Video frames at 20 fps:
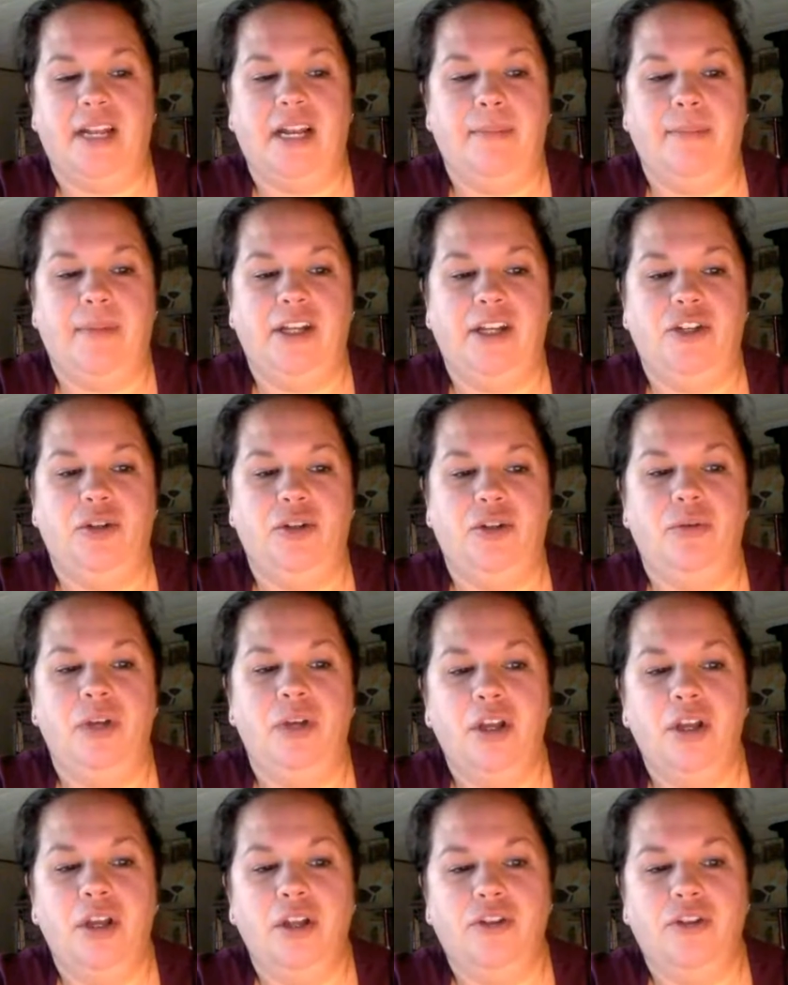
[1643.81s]
I set up my
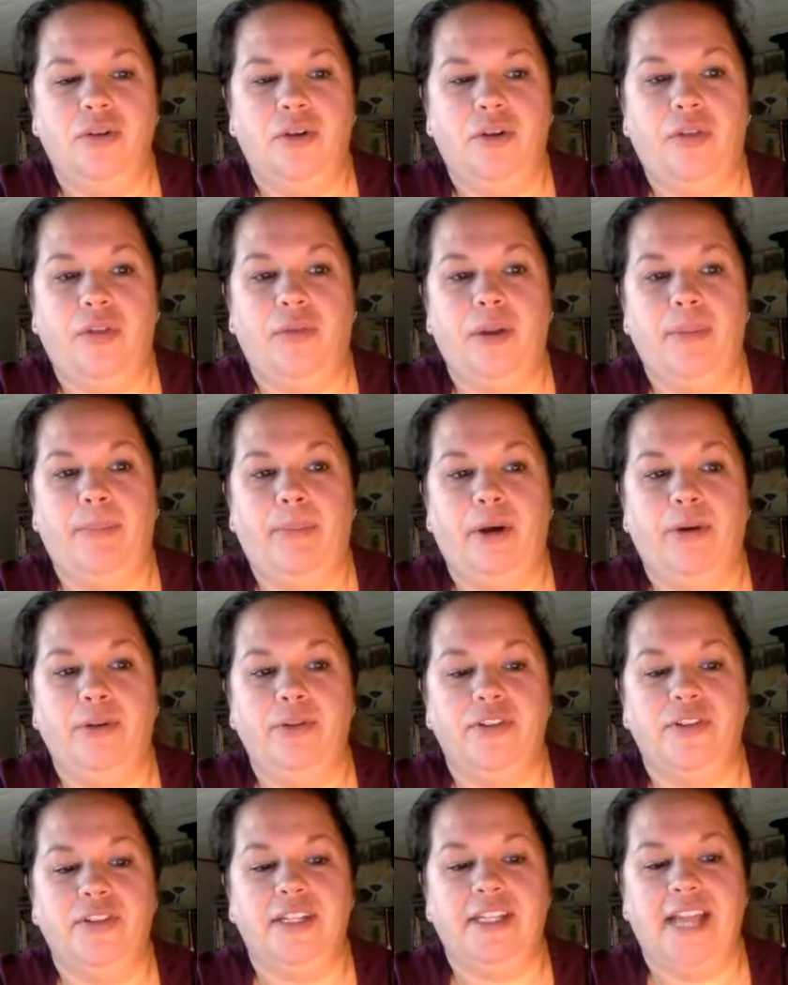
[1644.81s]
two to
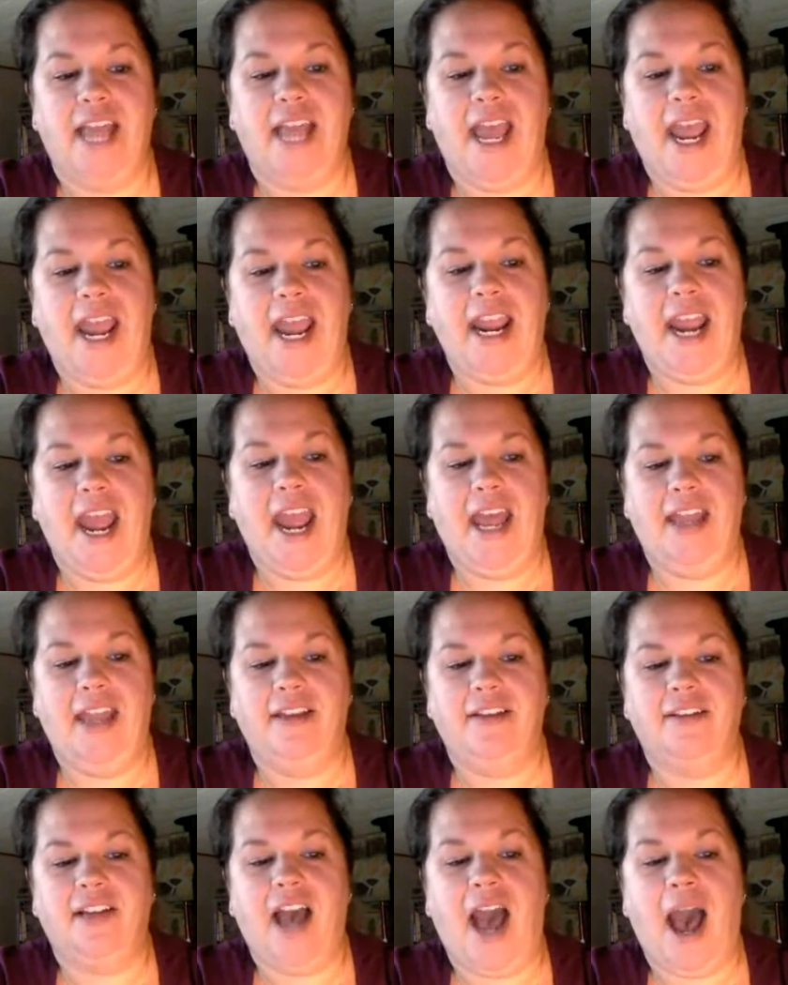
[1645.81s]
three posts a
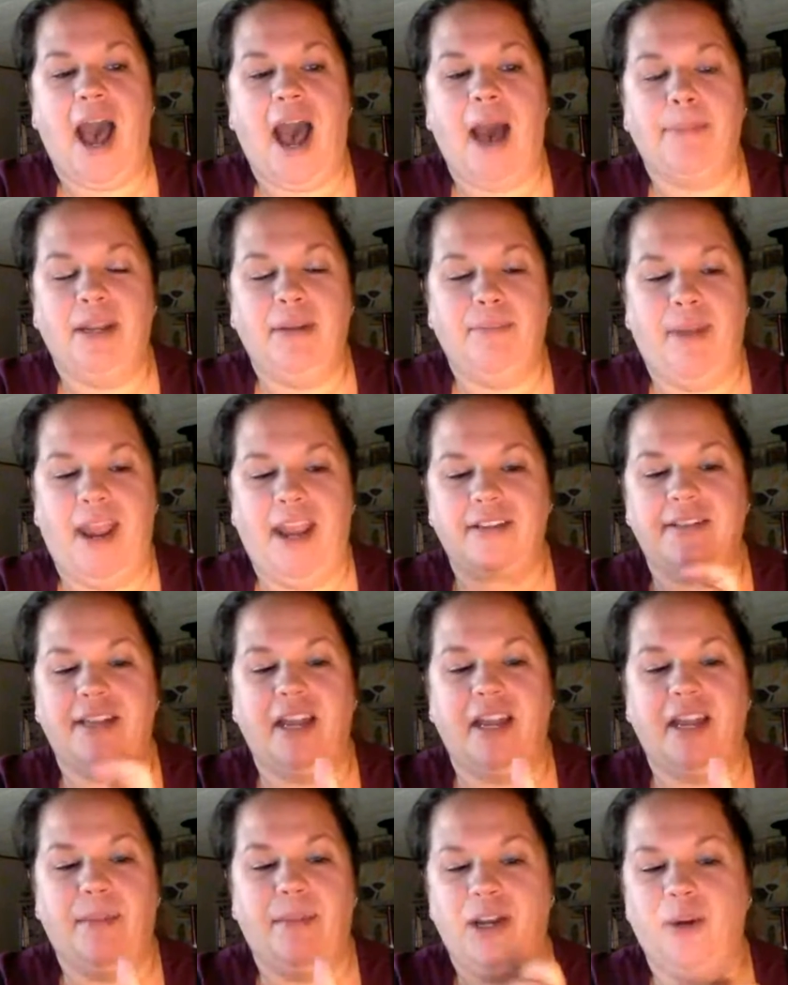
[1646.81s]
day and copy
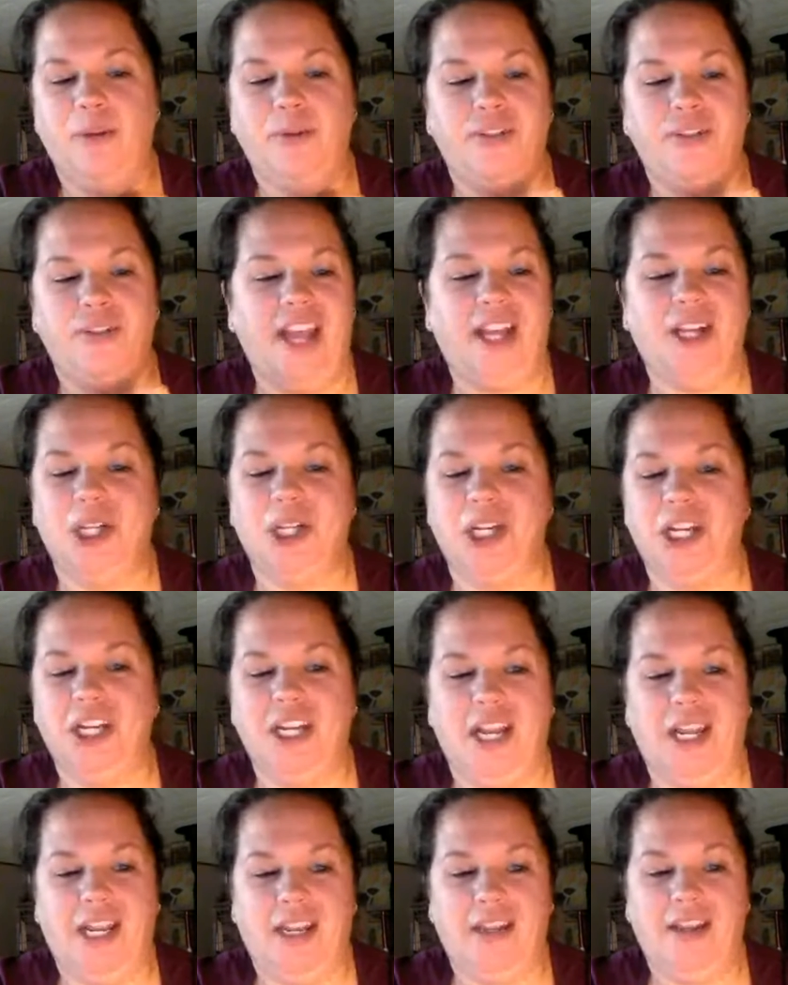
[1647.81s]
and paste out of my notes
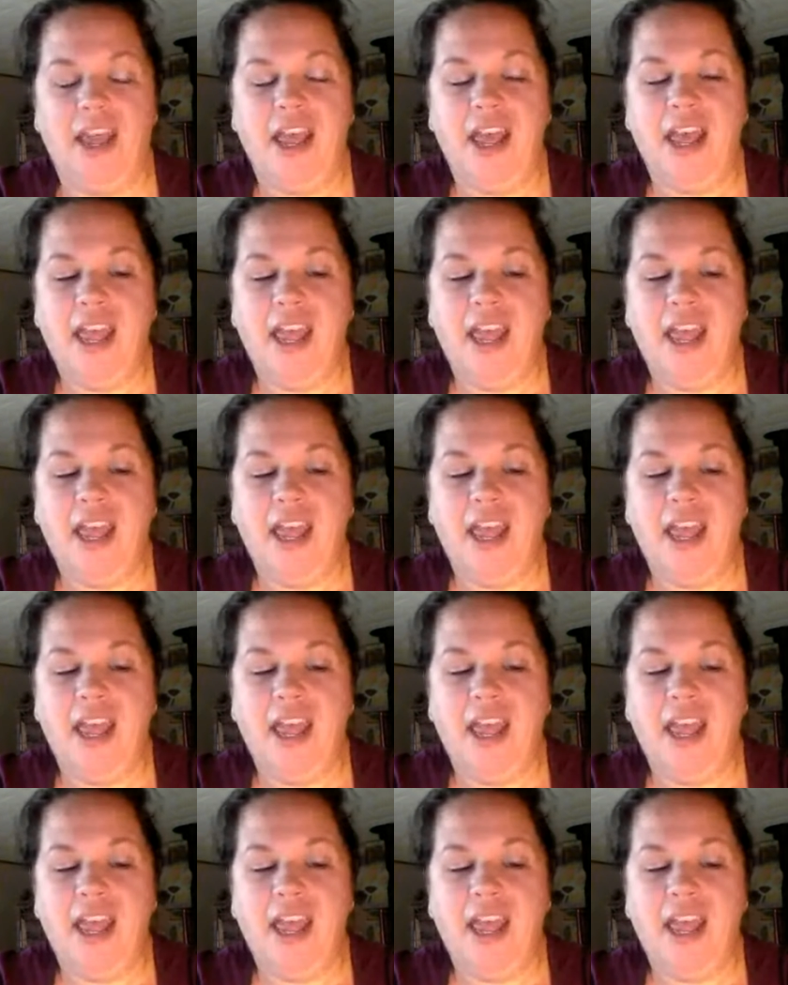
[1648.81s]
section,